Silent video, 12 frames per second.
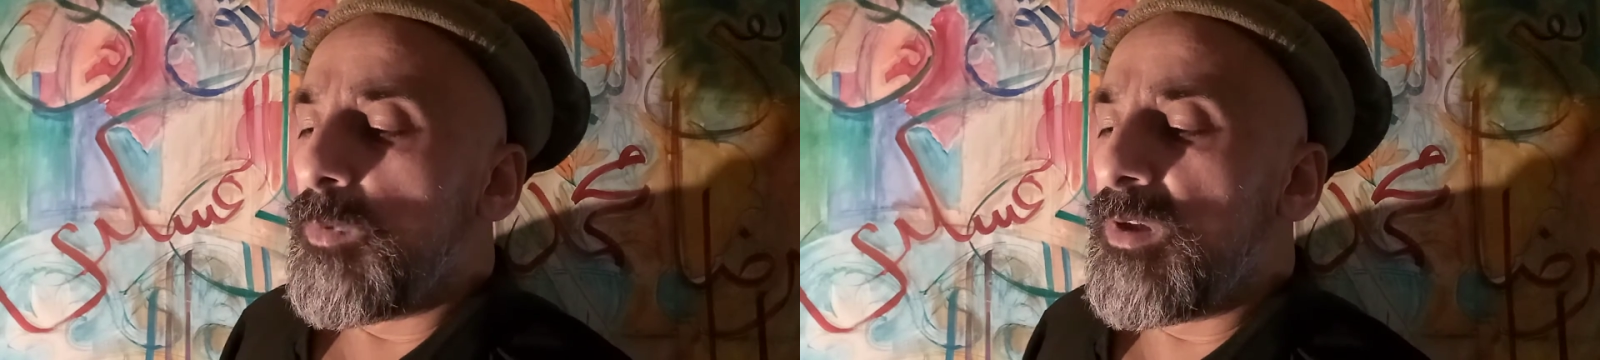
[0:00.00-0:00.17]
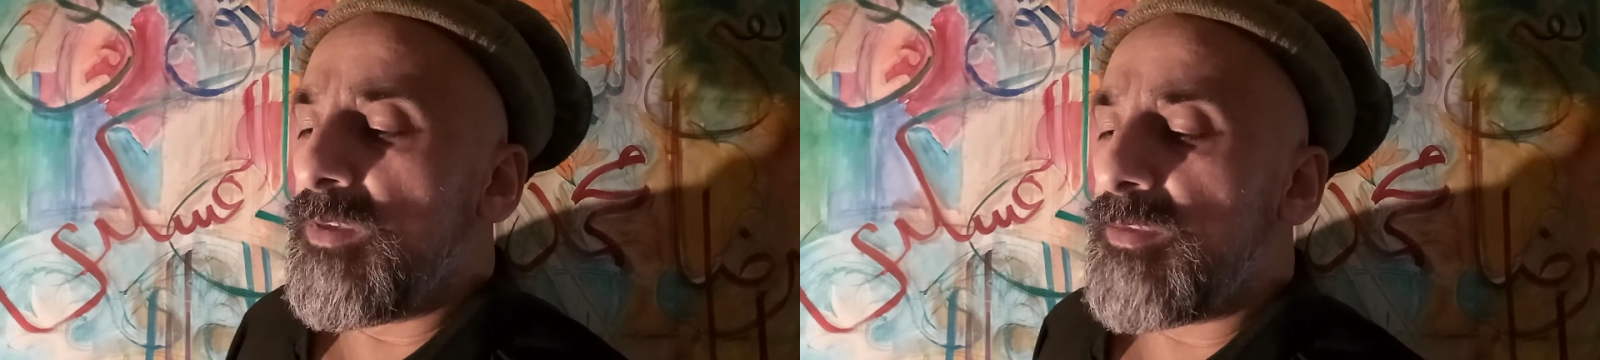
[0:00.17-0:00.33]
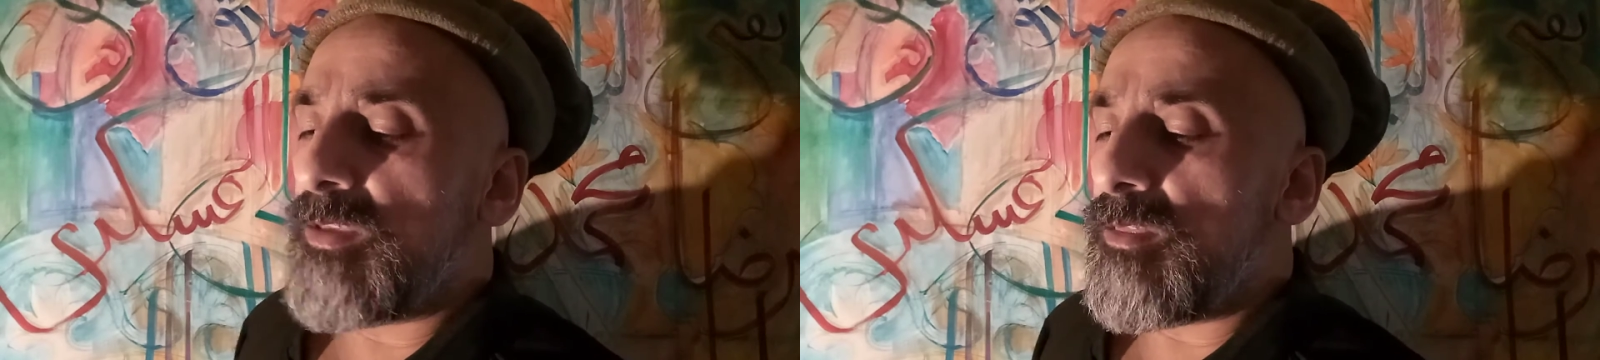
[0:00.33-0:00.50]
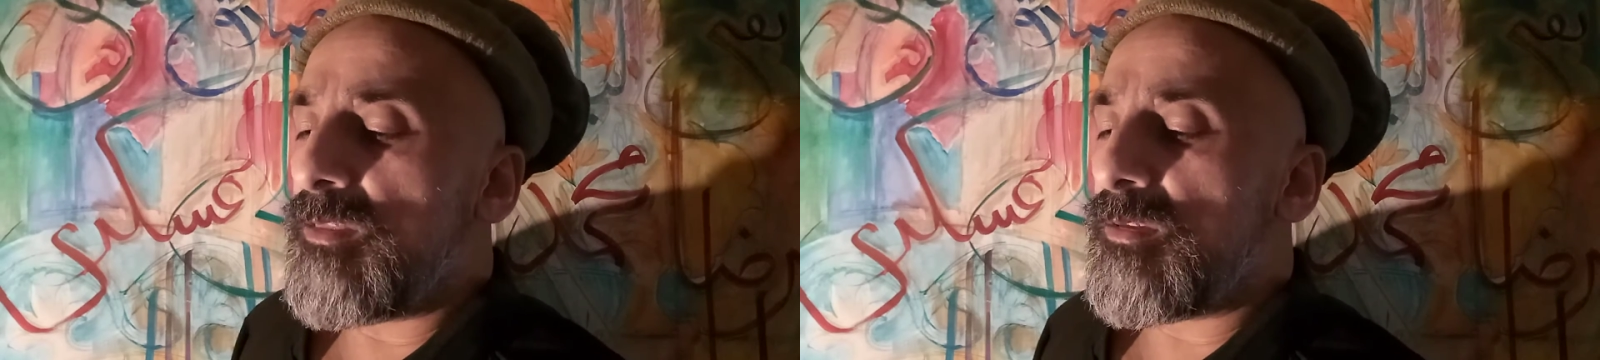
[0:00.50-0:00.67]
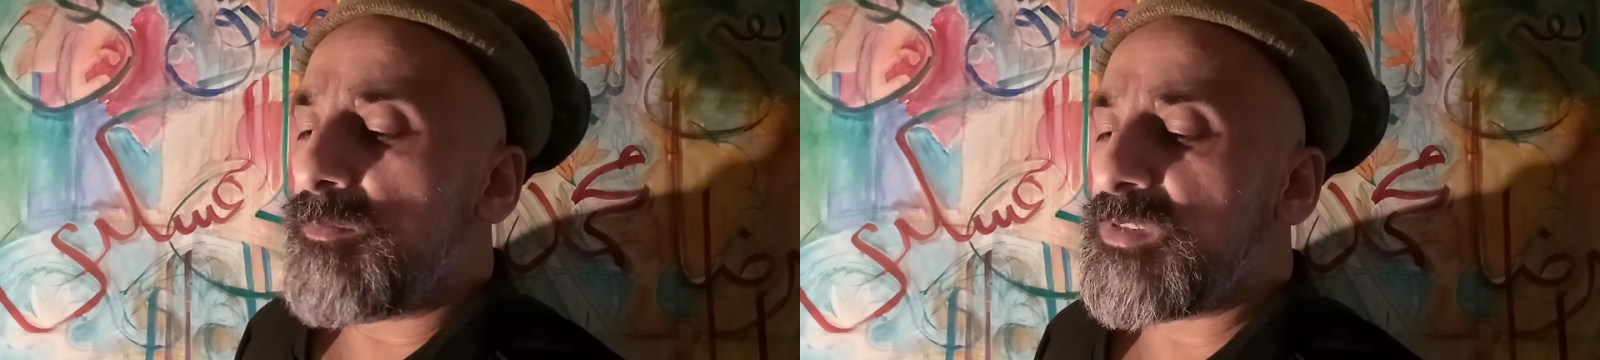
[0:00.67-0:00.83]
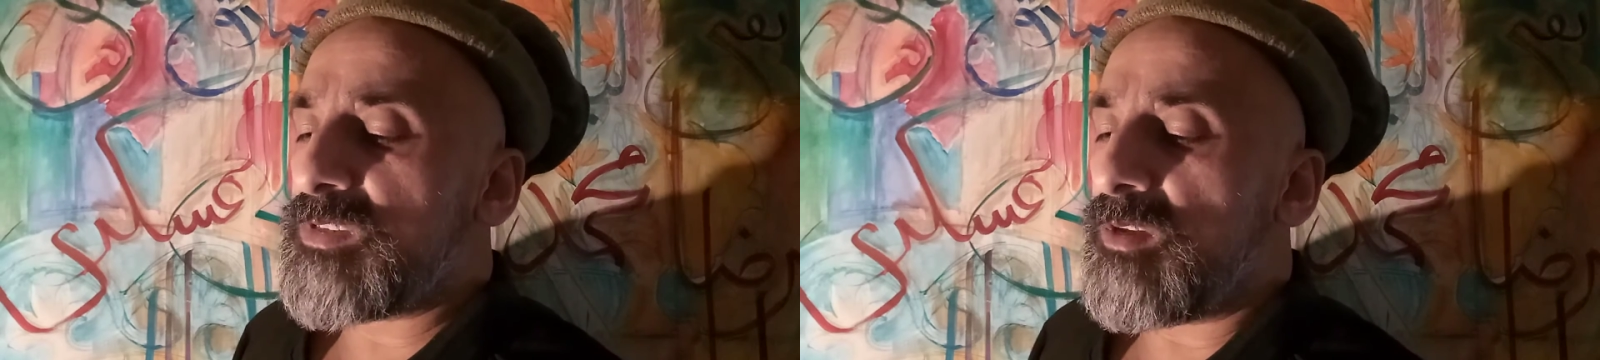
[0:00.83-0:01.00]
within
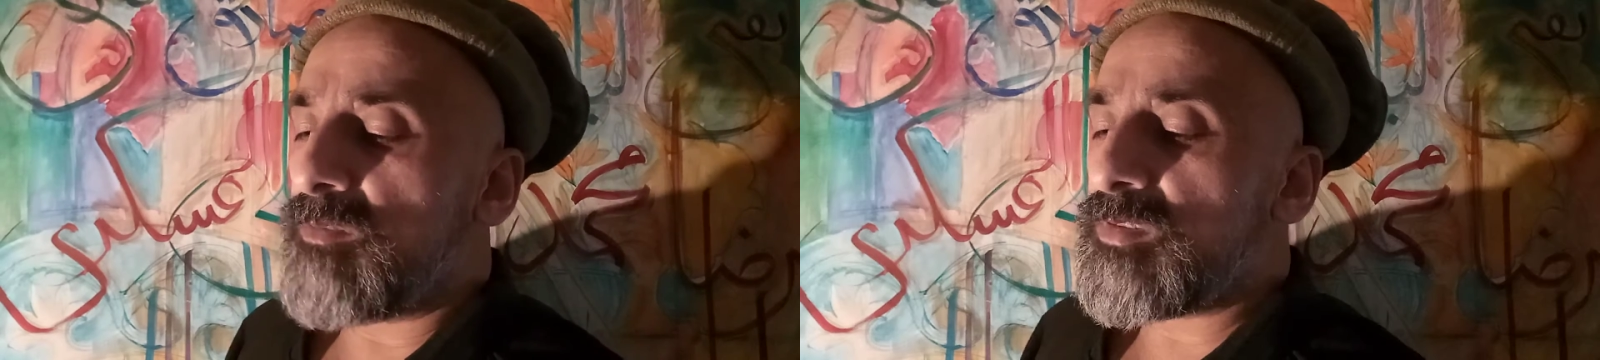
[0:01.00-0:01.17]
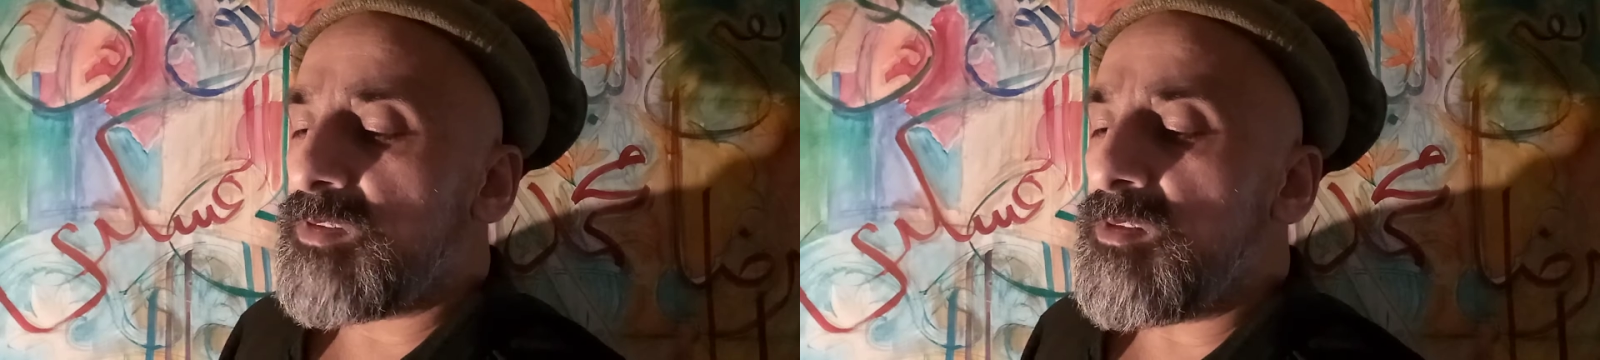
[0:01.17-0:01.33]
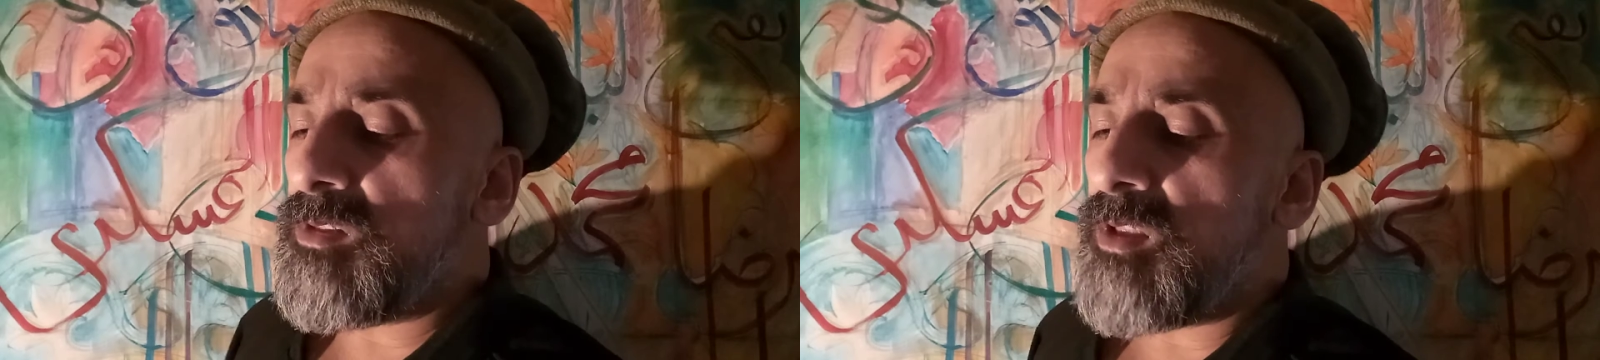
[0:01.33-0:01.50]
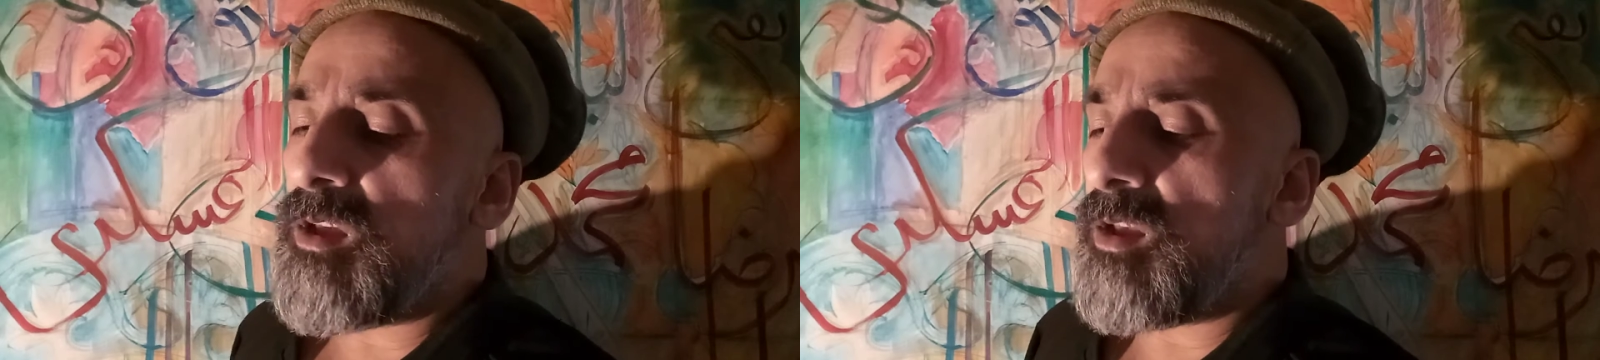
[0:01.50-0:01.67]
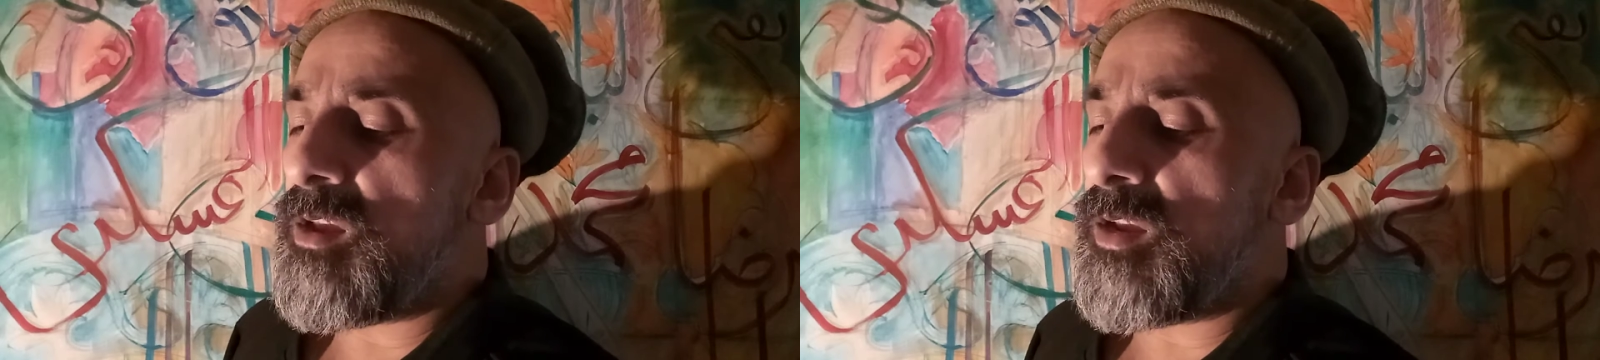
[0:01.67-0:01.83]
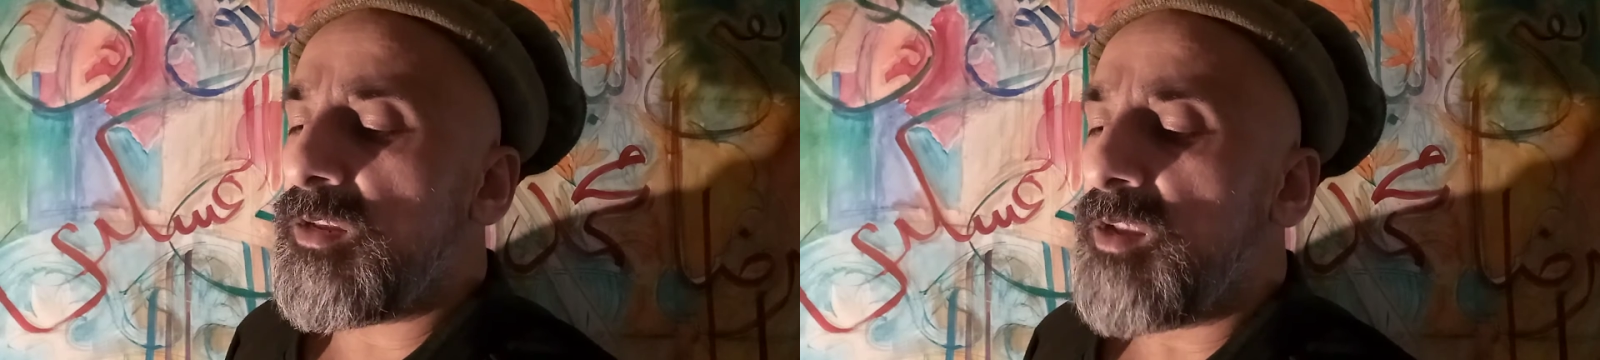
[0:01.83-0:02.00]
themselves
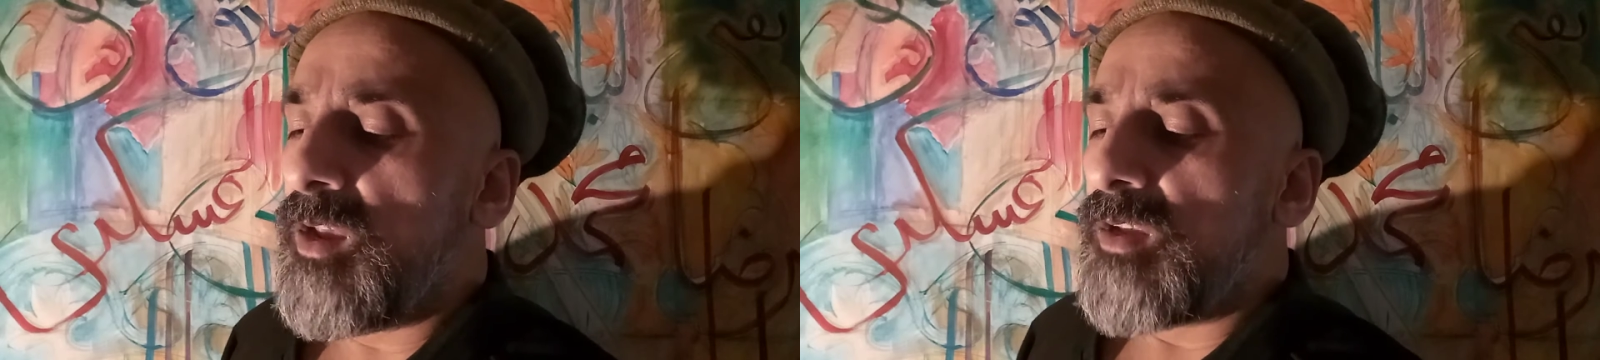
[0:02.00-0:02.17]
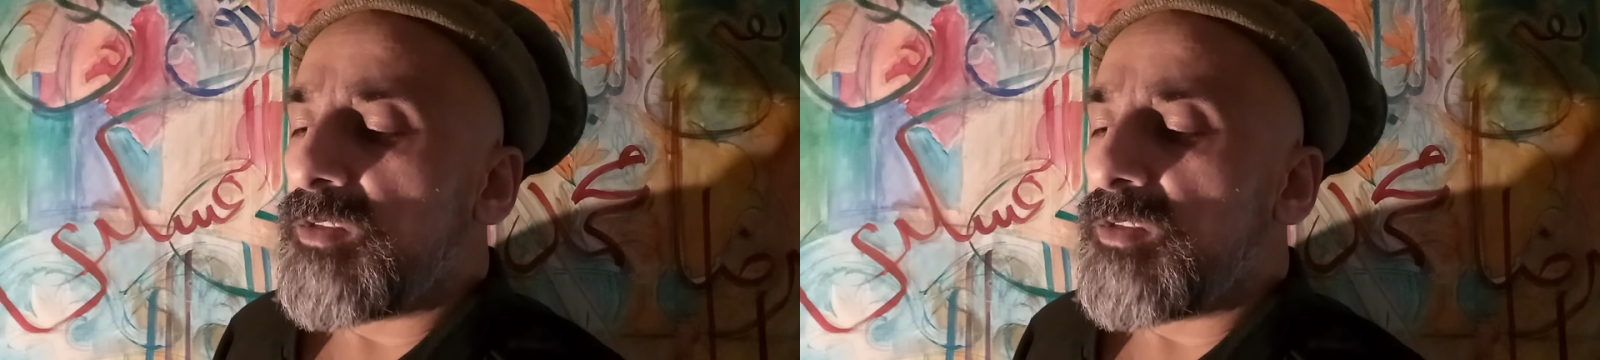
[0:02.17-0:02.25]
align